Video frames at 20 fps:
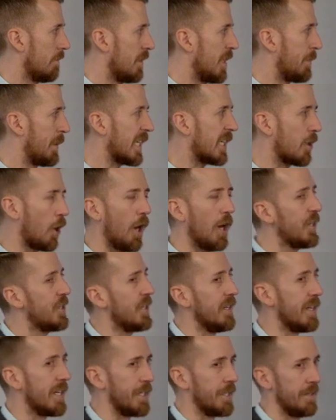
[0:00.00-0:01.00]
The big
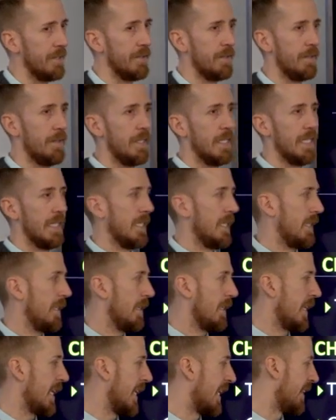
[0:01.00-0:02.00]
caution here
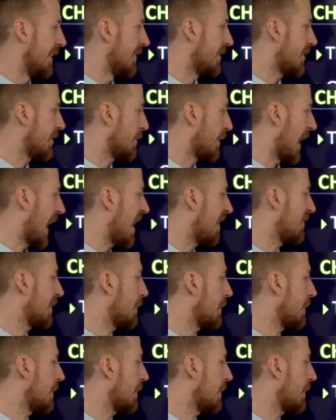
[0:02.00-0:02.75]
is you have